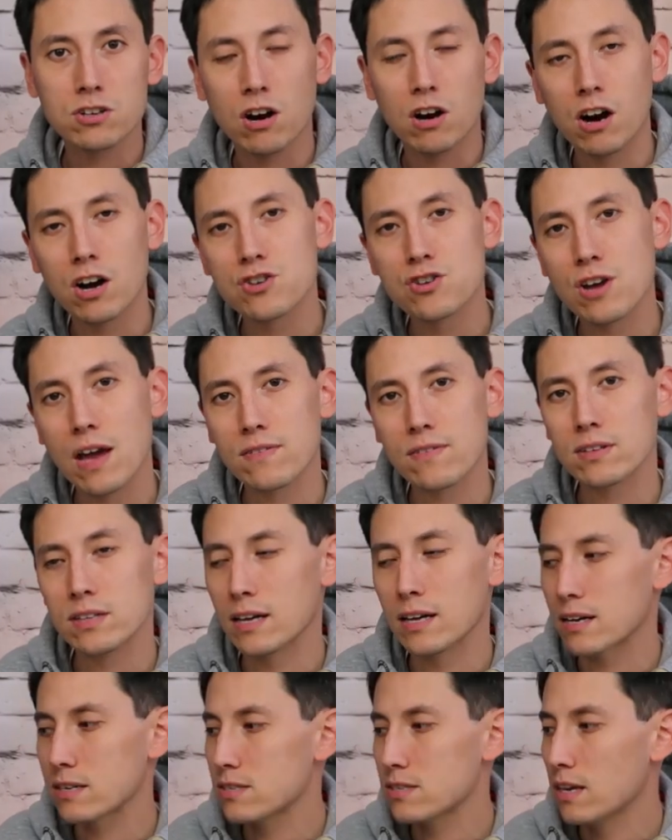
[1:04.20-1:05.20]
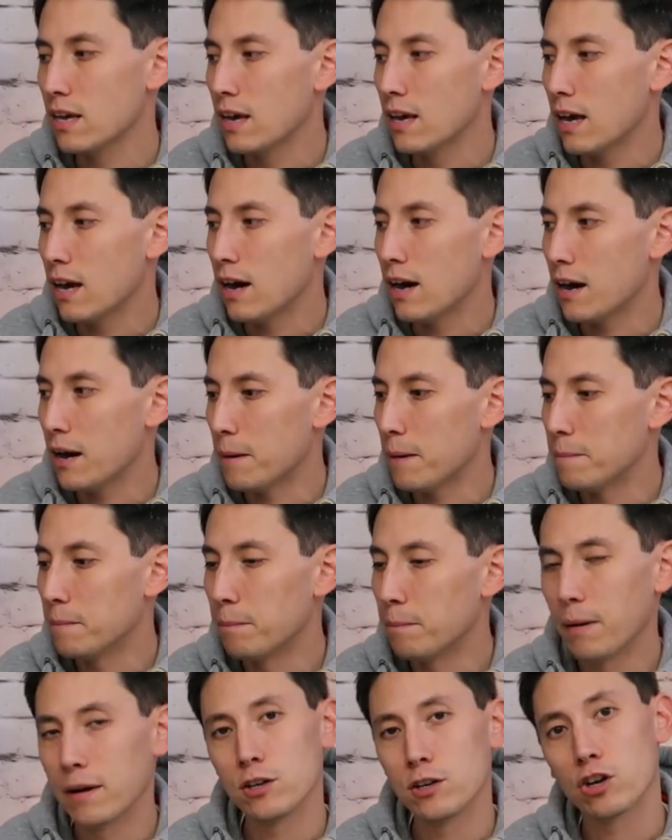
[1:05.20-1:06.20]
or hard drive clicks.
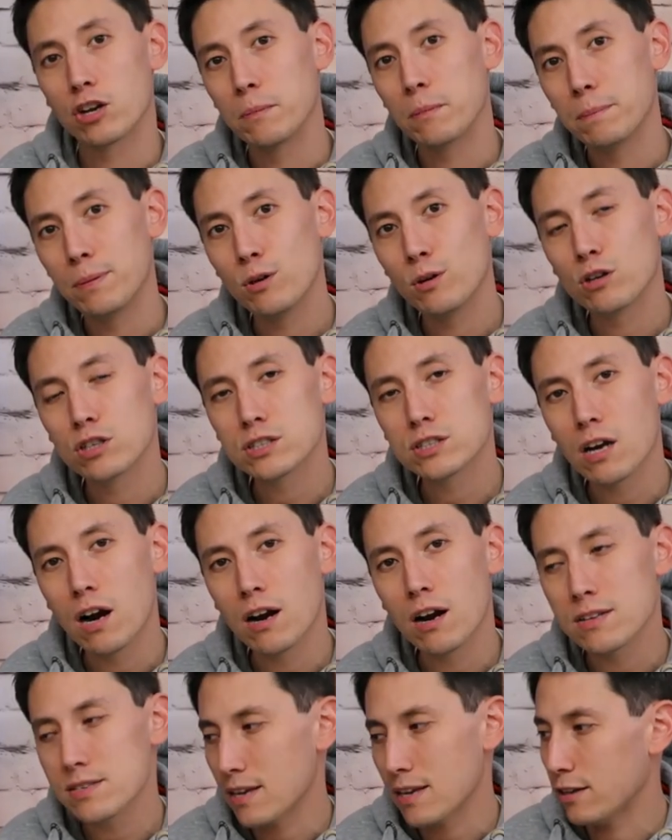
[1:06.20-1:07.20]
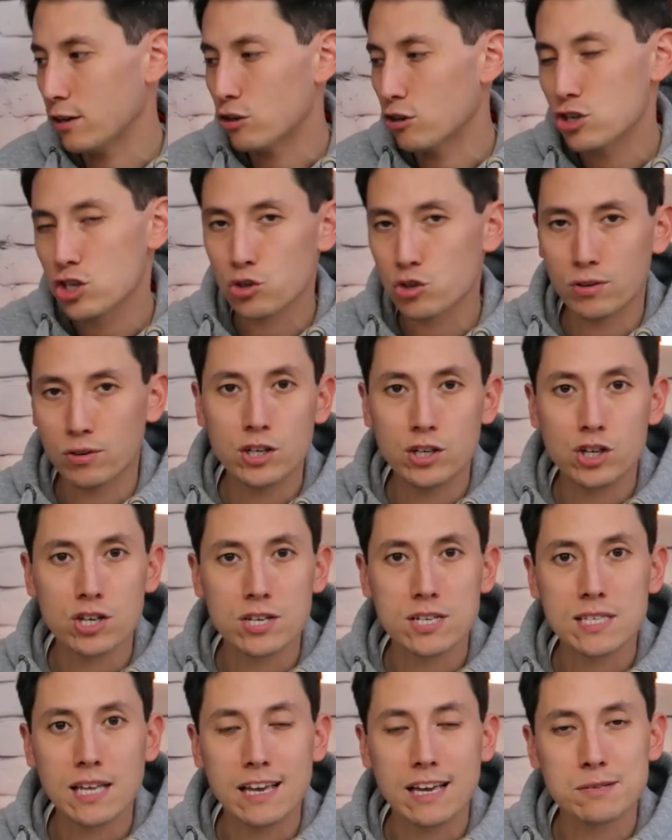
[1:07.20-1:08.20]
Um, but your computer starts and your screen
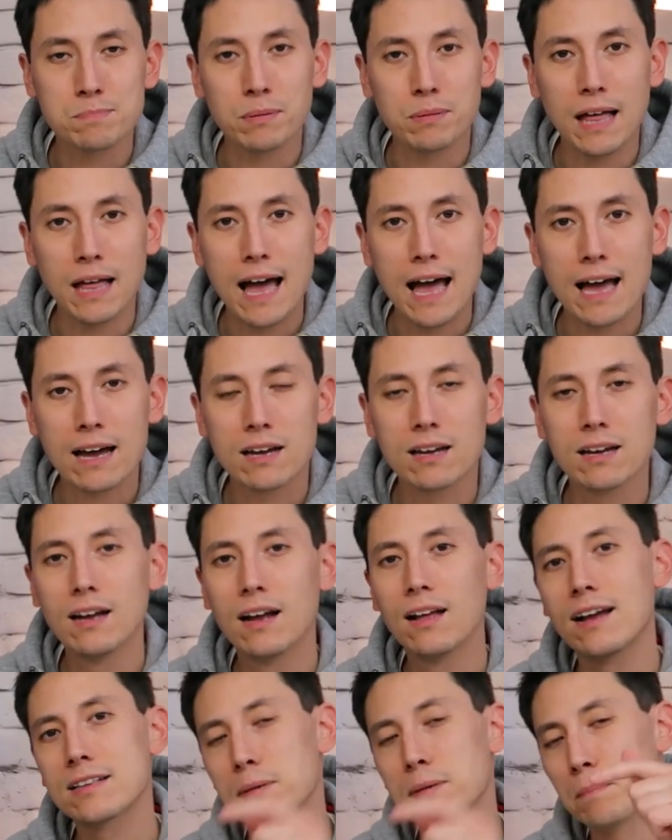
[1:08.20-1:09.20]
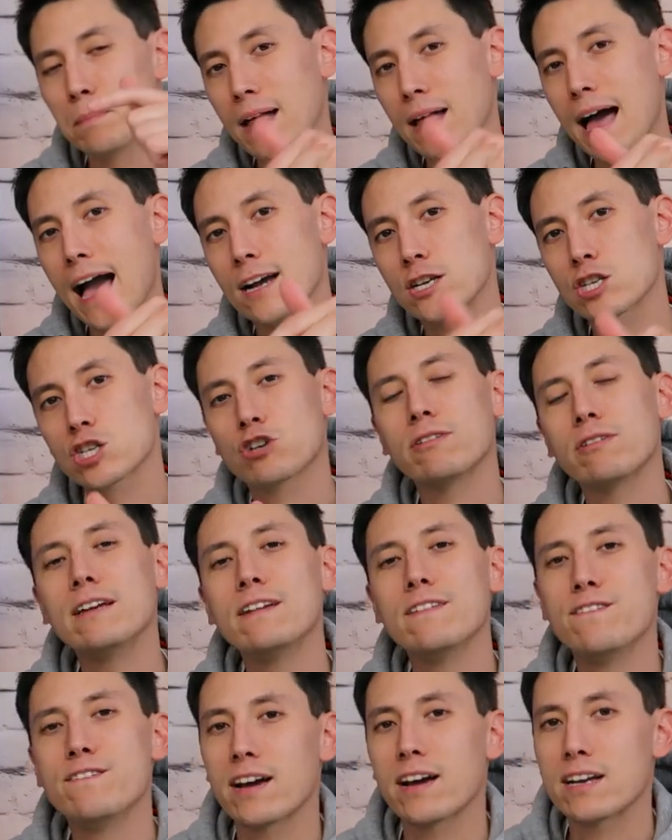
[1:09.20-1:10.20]
just stays black. That's a black
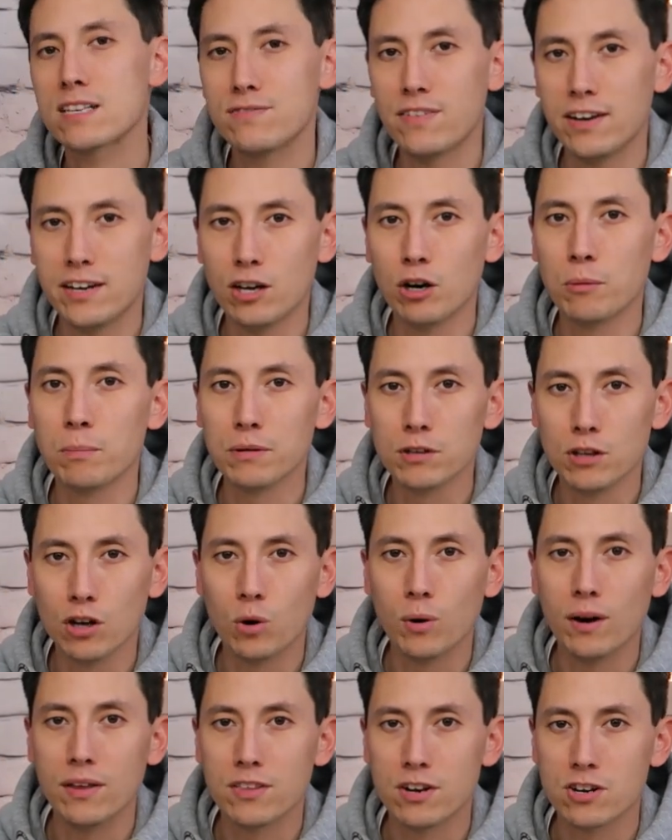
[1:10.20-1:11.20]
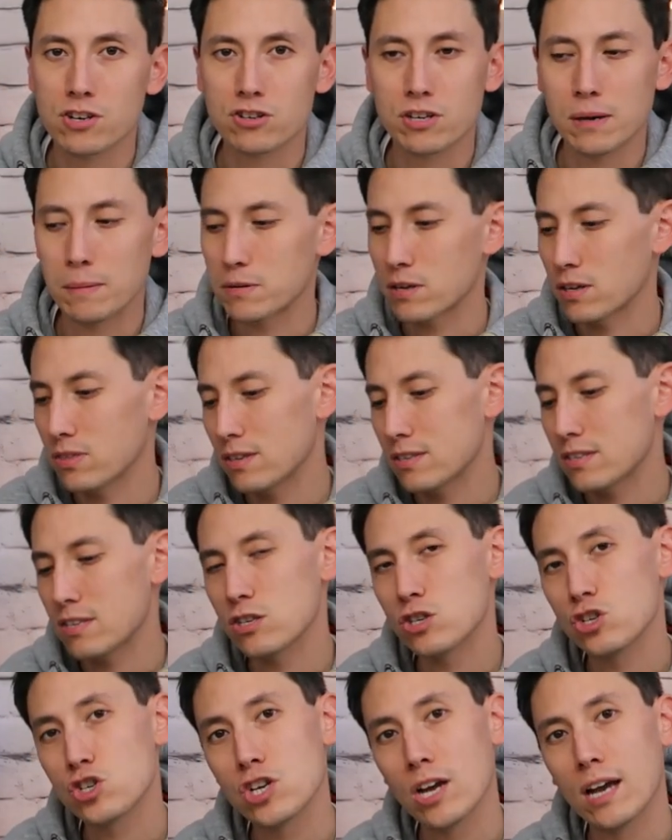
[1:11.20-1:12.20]
screen fix video below in the description. This
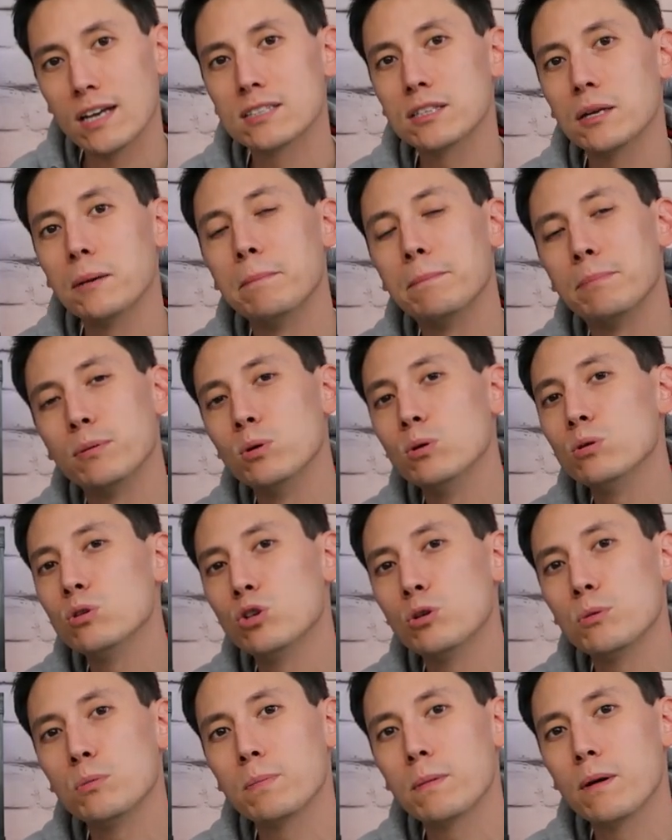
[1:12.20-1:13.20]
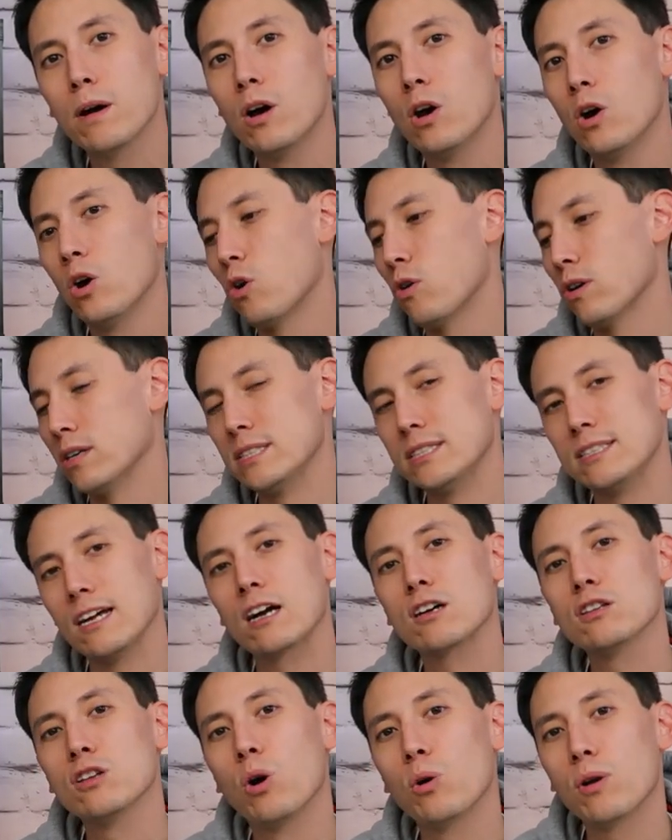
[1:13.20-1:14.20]
is just a boot loop or a
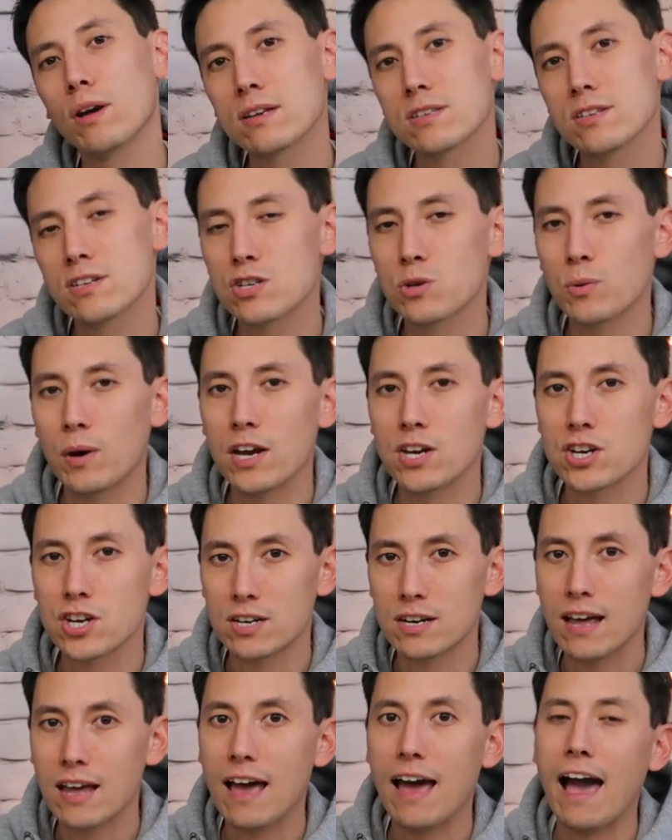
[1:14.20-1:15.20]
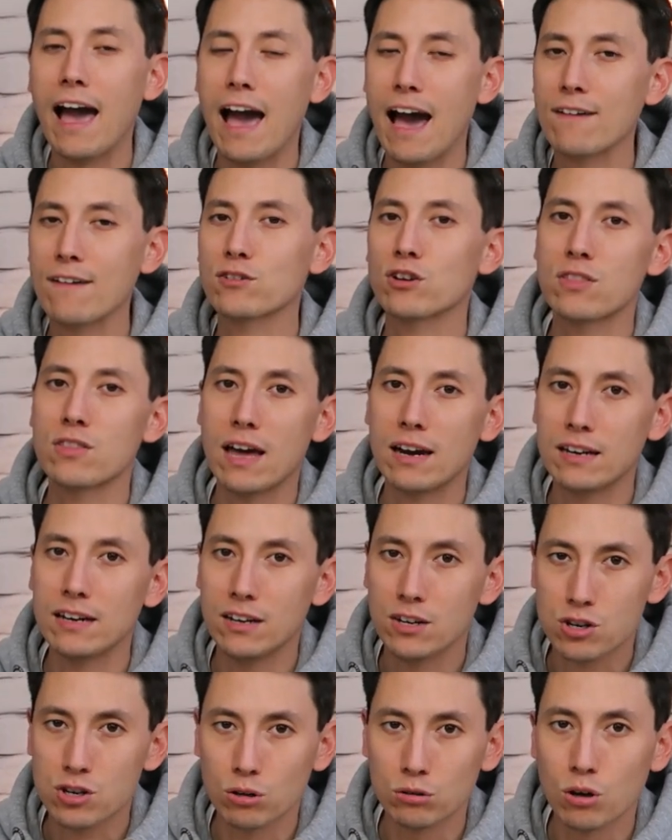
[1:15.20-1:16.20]
stuck loading situation after that
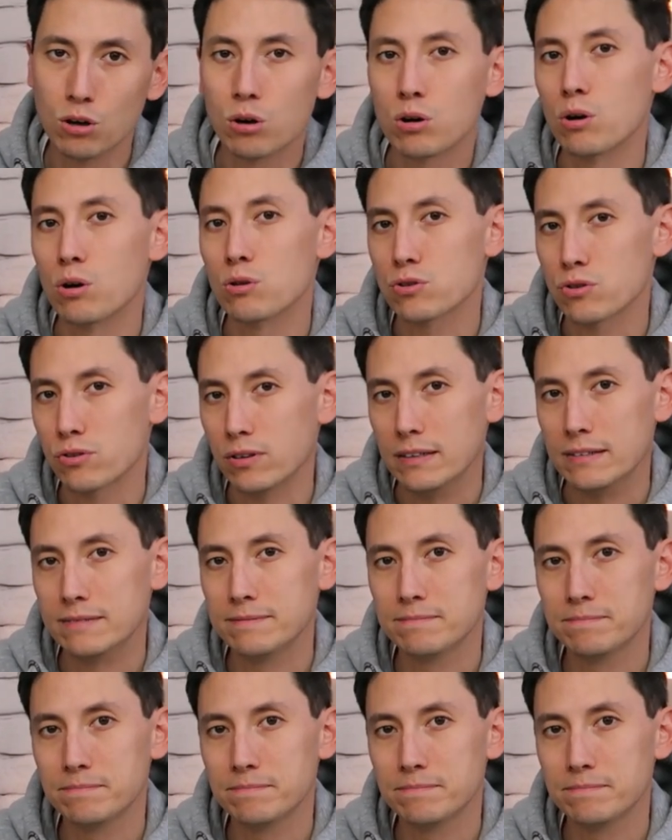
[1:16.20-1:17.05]
initial logo screen.